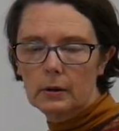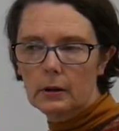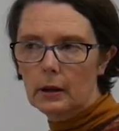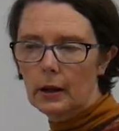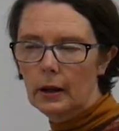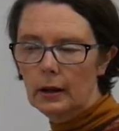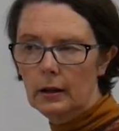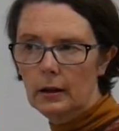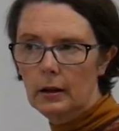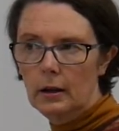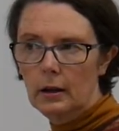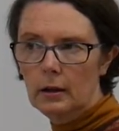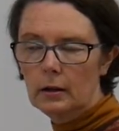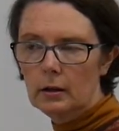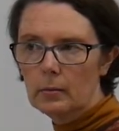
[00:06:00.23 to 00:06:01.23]
Okay?
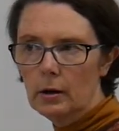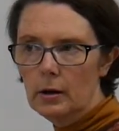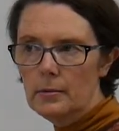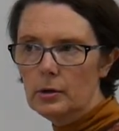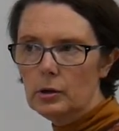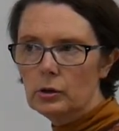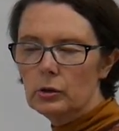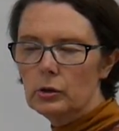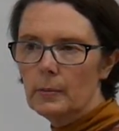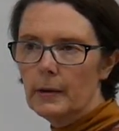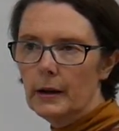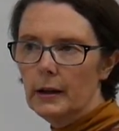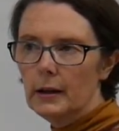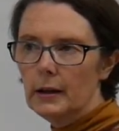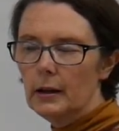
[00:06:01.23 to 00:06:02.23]
The moment you stop
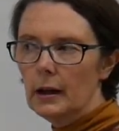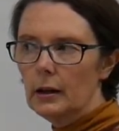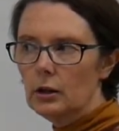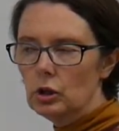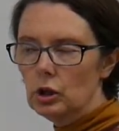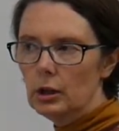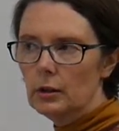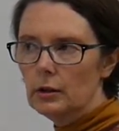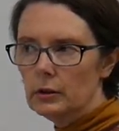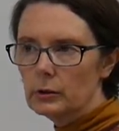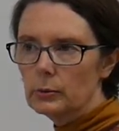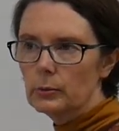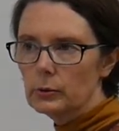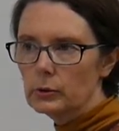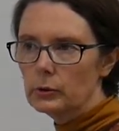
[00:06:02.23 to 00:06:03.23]
adding the energy, this
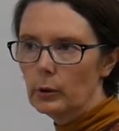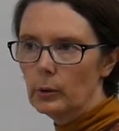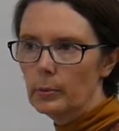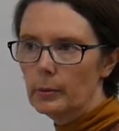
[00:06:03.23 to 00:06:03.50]
will stop.